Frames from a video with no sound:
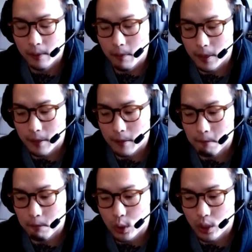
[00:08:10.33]

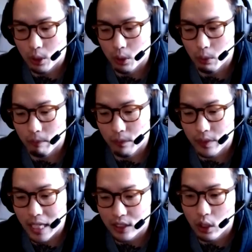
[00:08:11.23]
Um, so
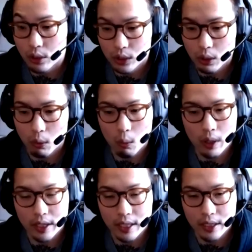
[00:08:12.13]
that's also one
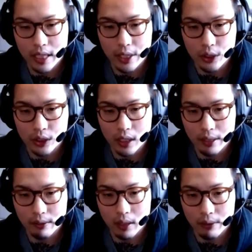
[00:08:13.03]
of the indications I,
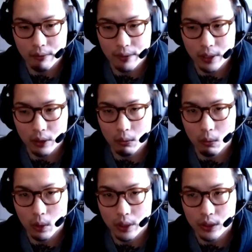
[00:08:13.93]
I felt
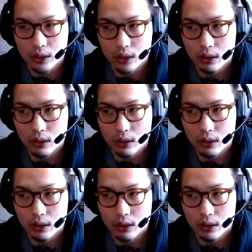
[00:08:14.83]
was